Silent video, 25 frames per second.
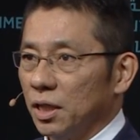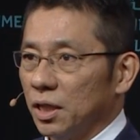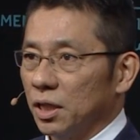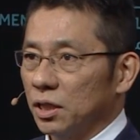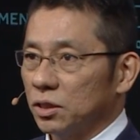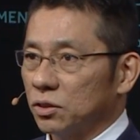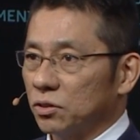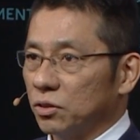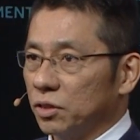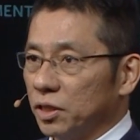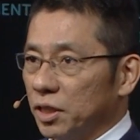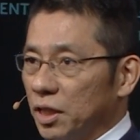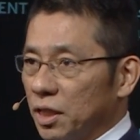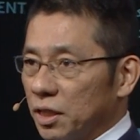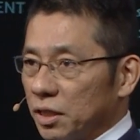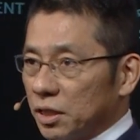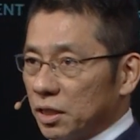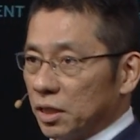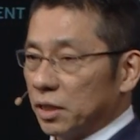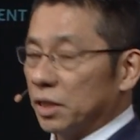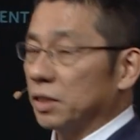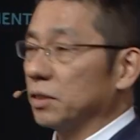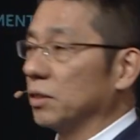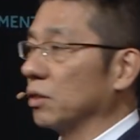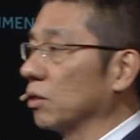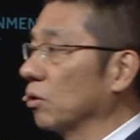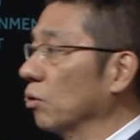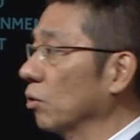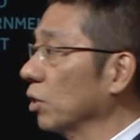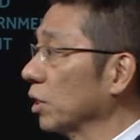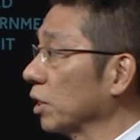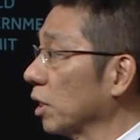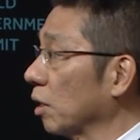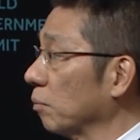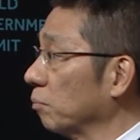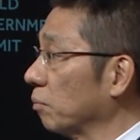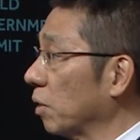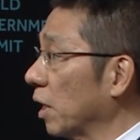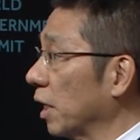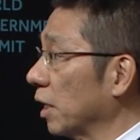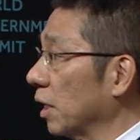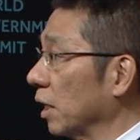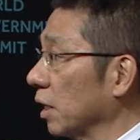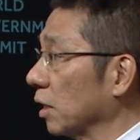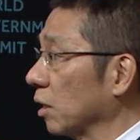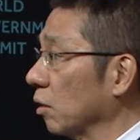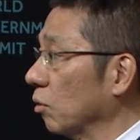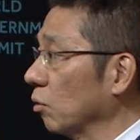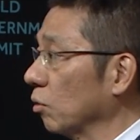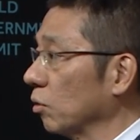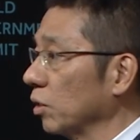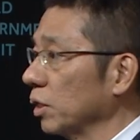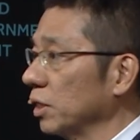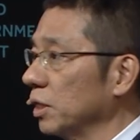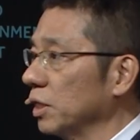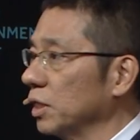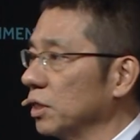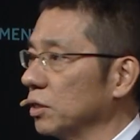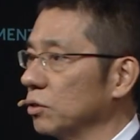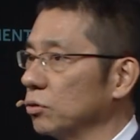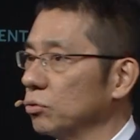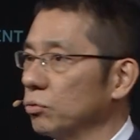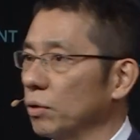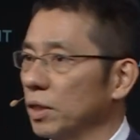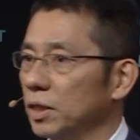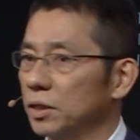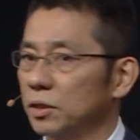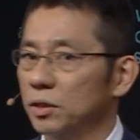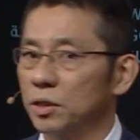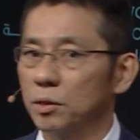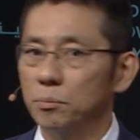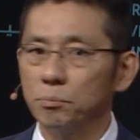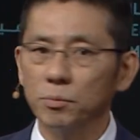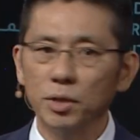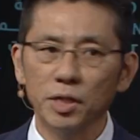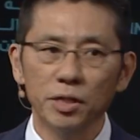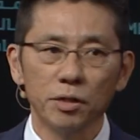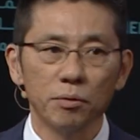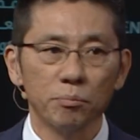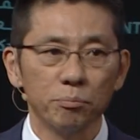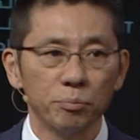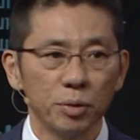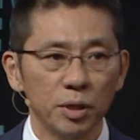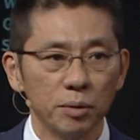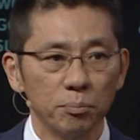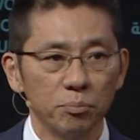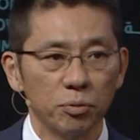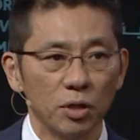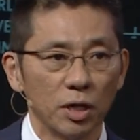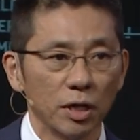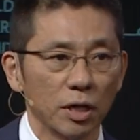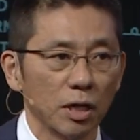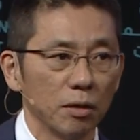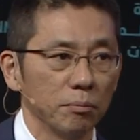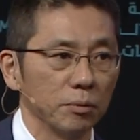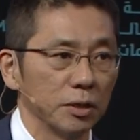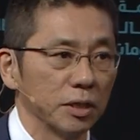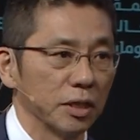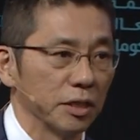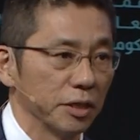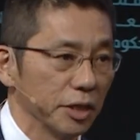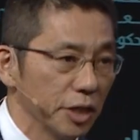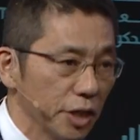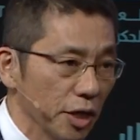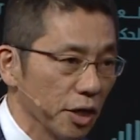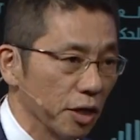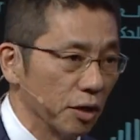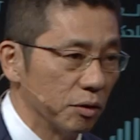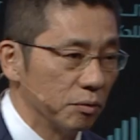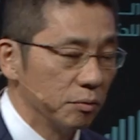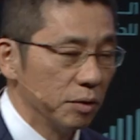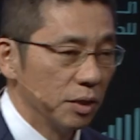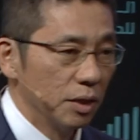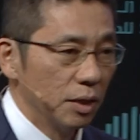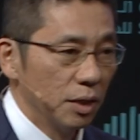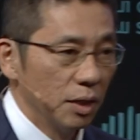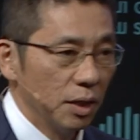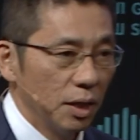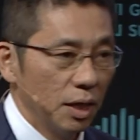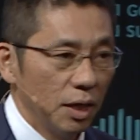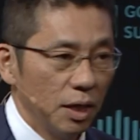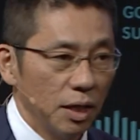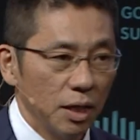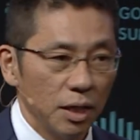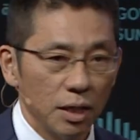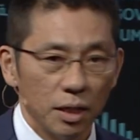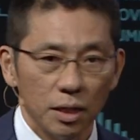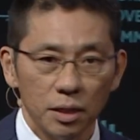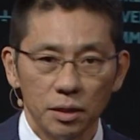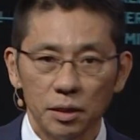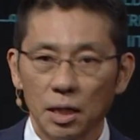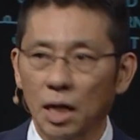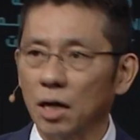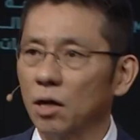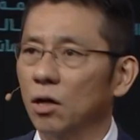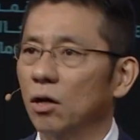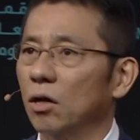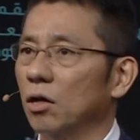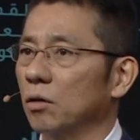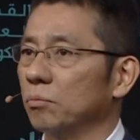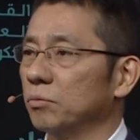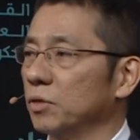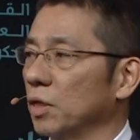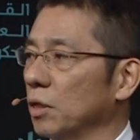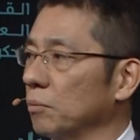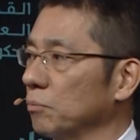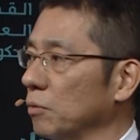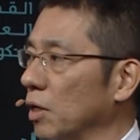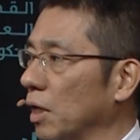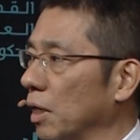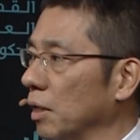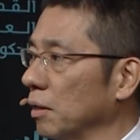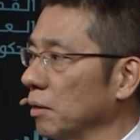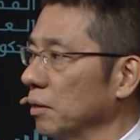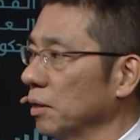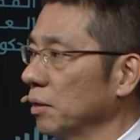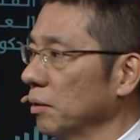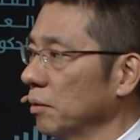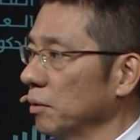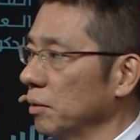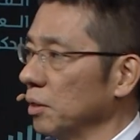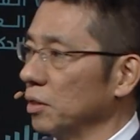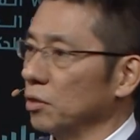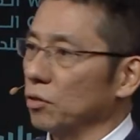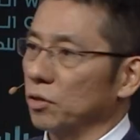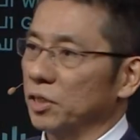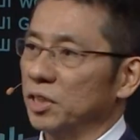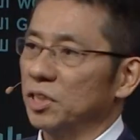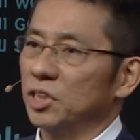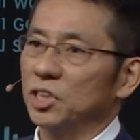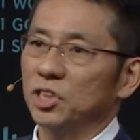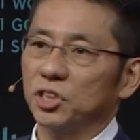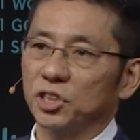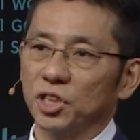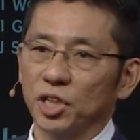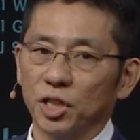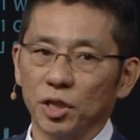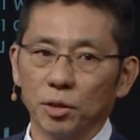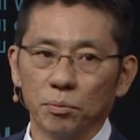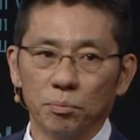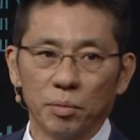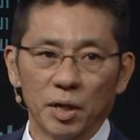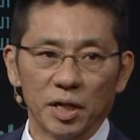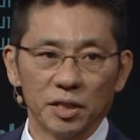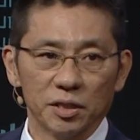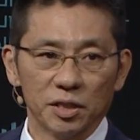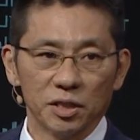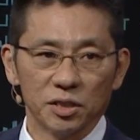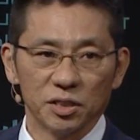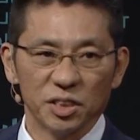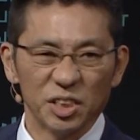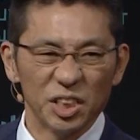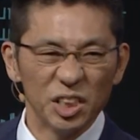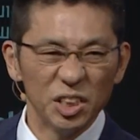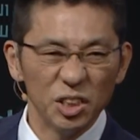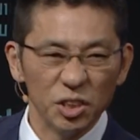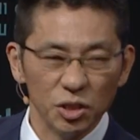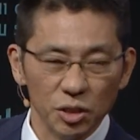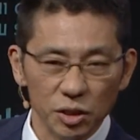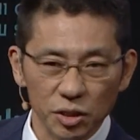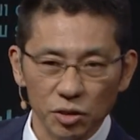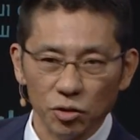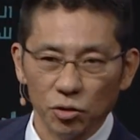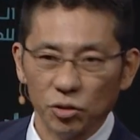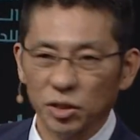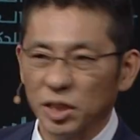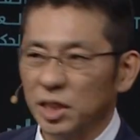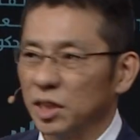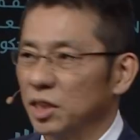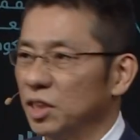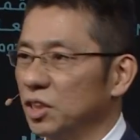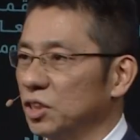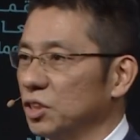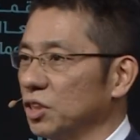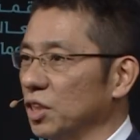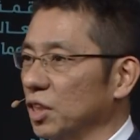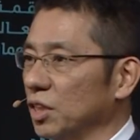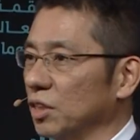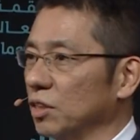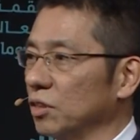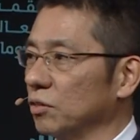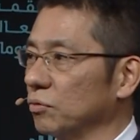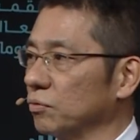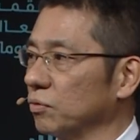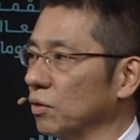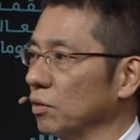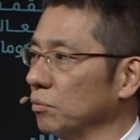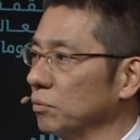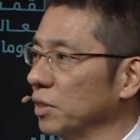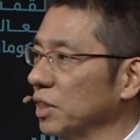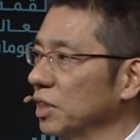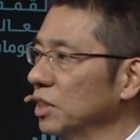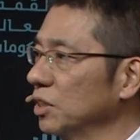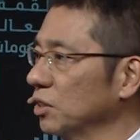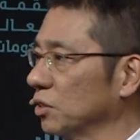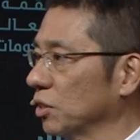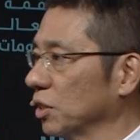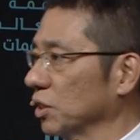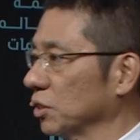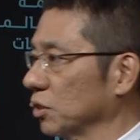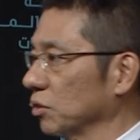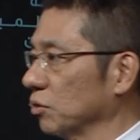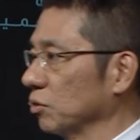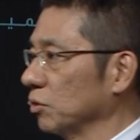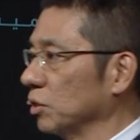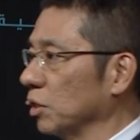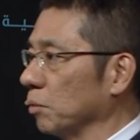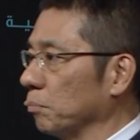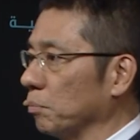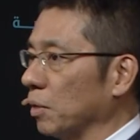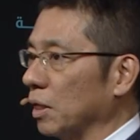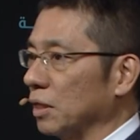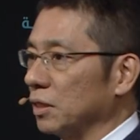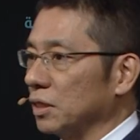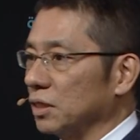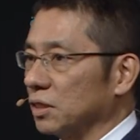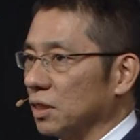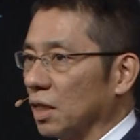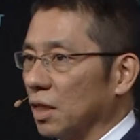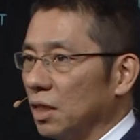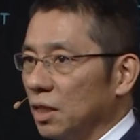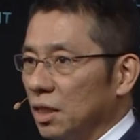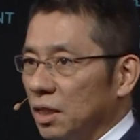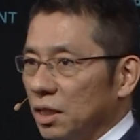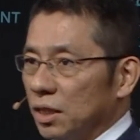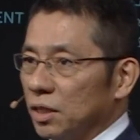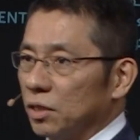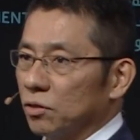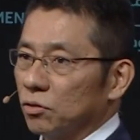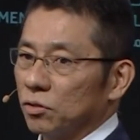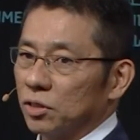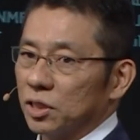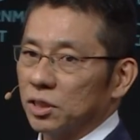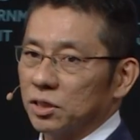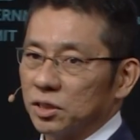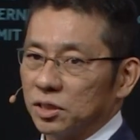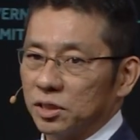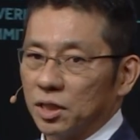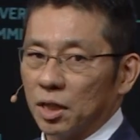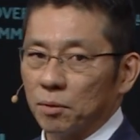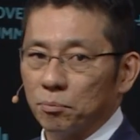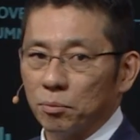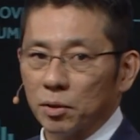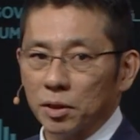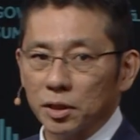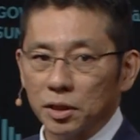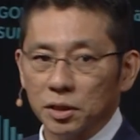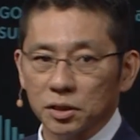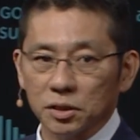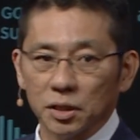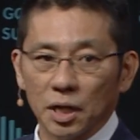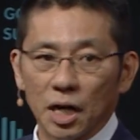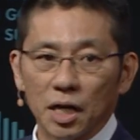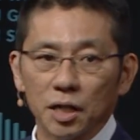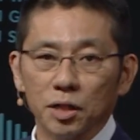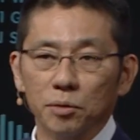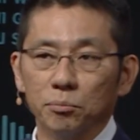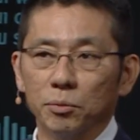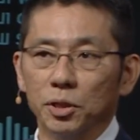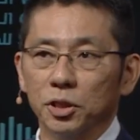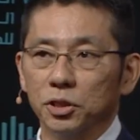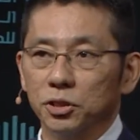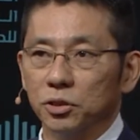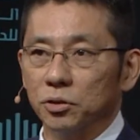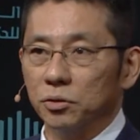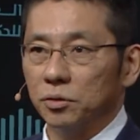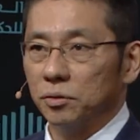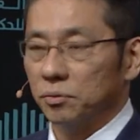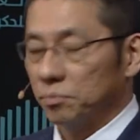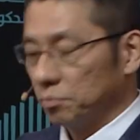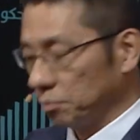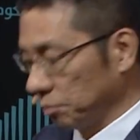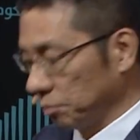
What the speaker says: It's really going up high. Like already 20 million people are coming a year, and a lot of them are, initiated by this, initiated from the interest to Japan is, this Japanese animation.